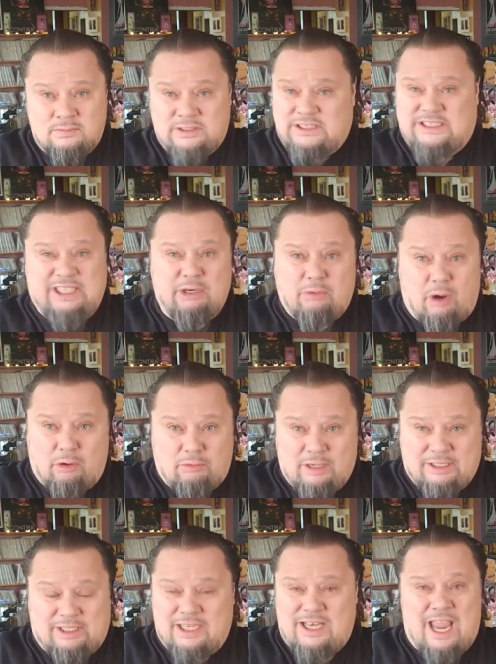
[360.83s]
Zero.
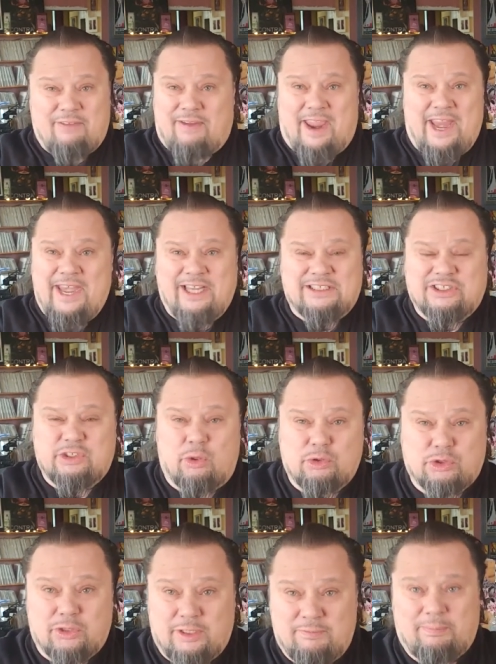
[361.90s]
It didn't have any
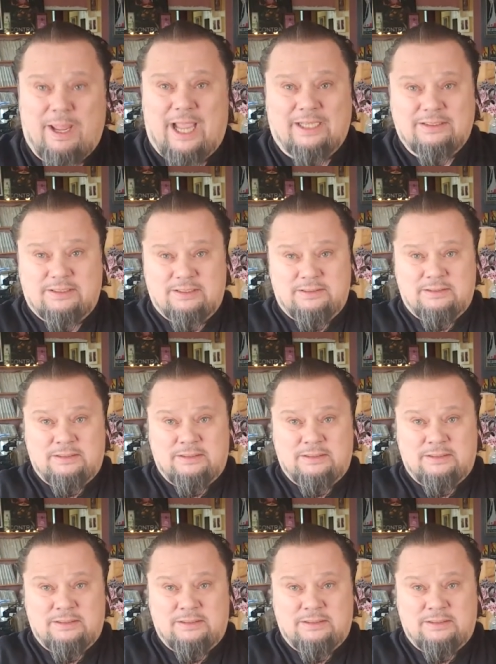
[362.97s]
social impact.